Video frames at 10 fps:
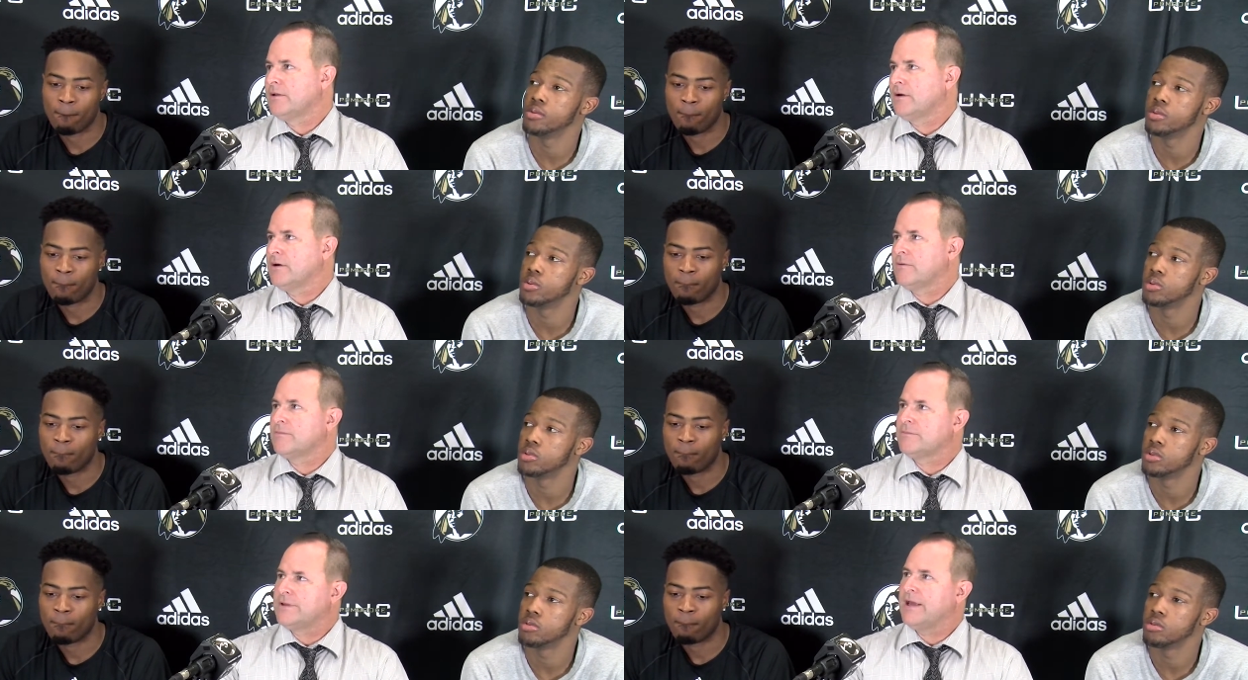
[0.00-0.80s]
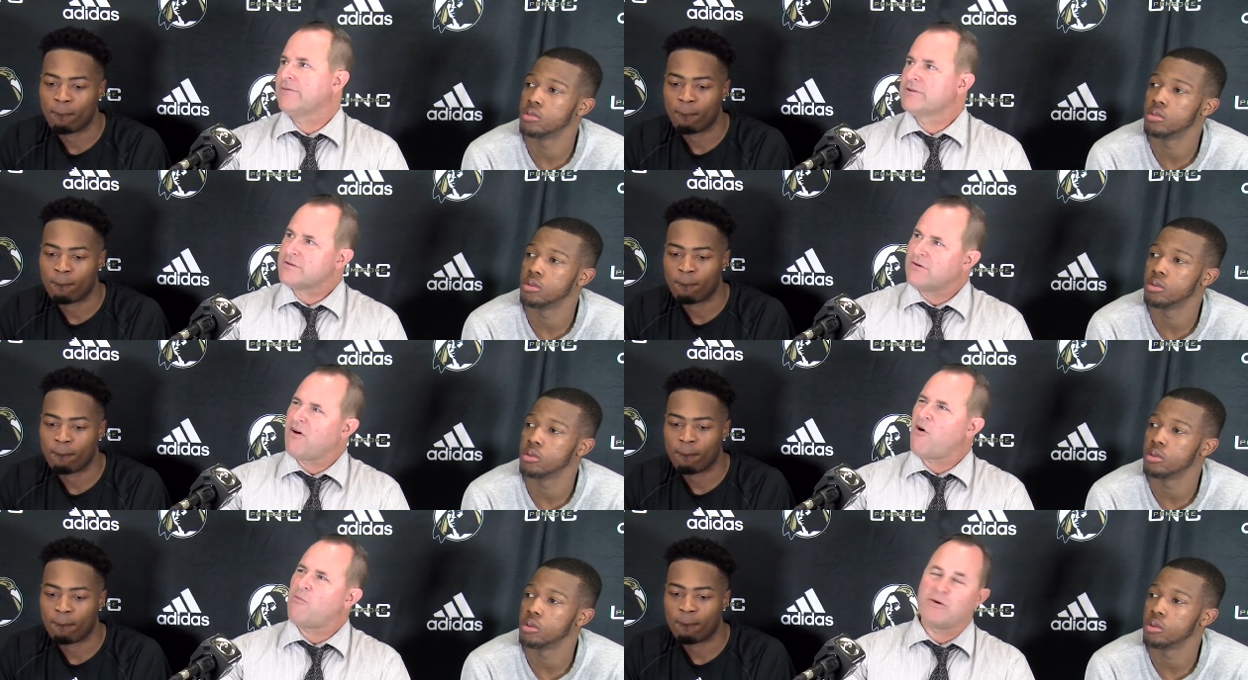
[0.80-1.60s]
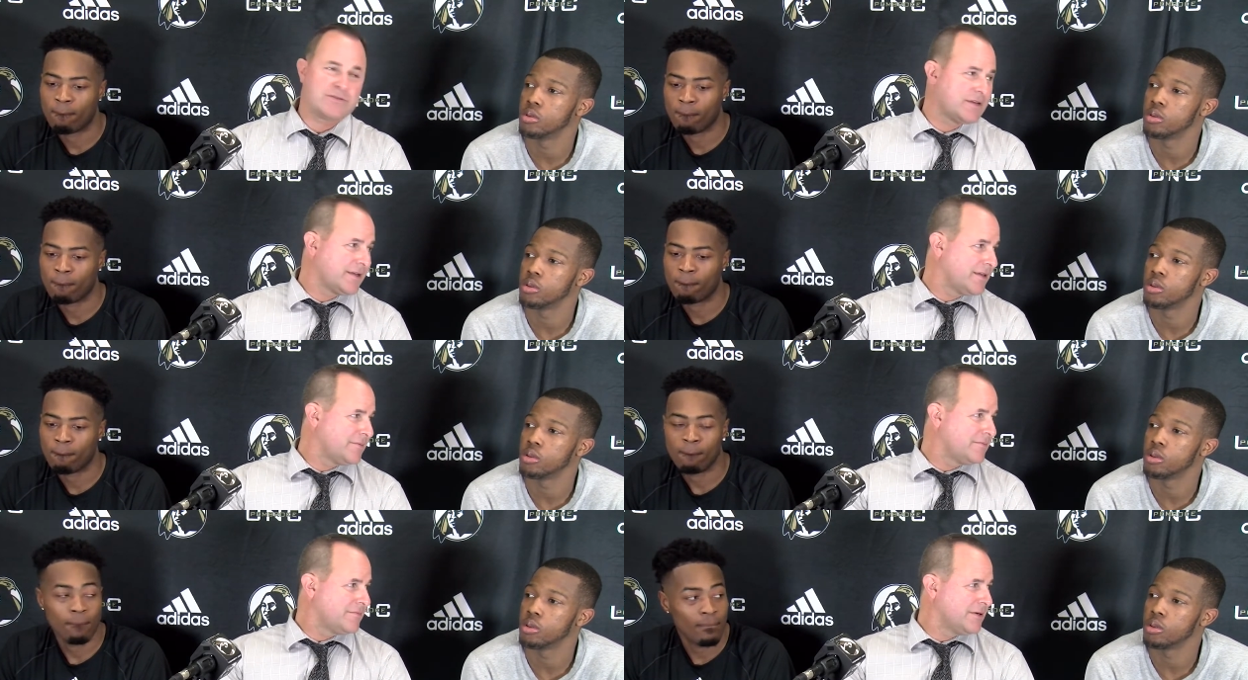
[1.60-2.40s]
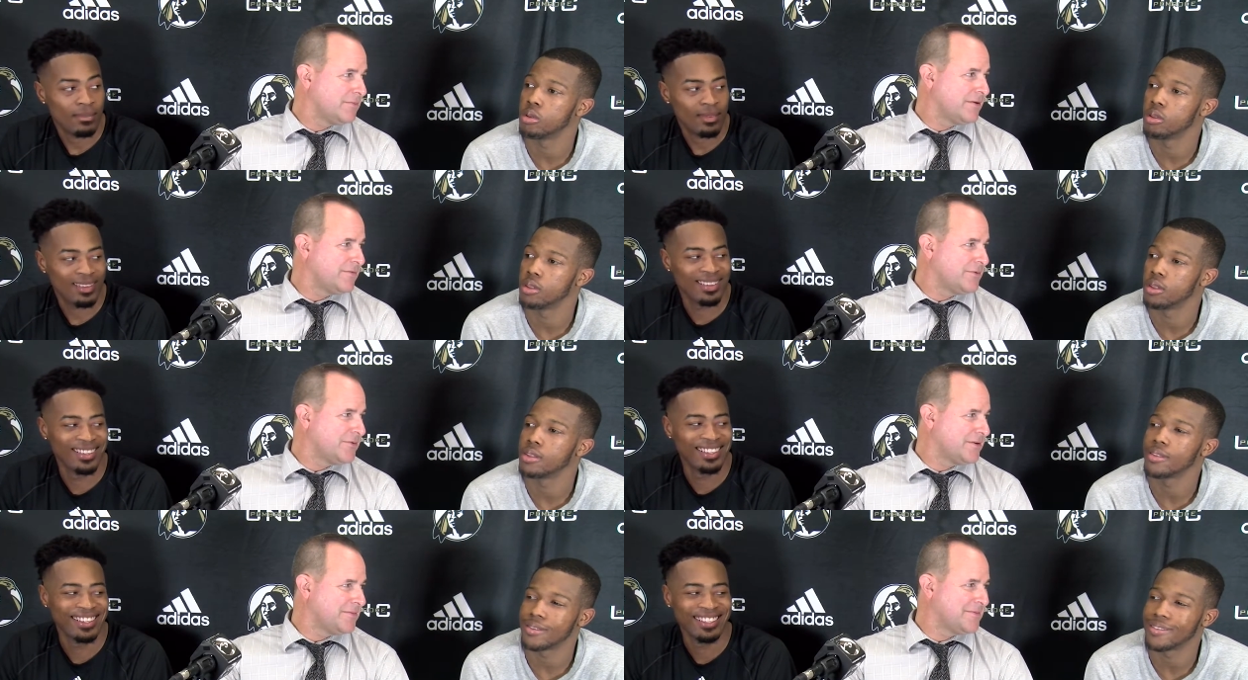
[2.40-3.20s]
Speaker 1: Um, David almost can get them above the rim,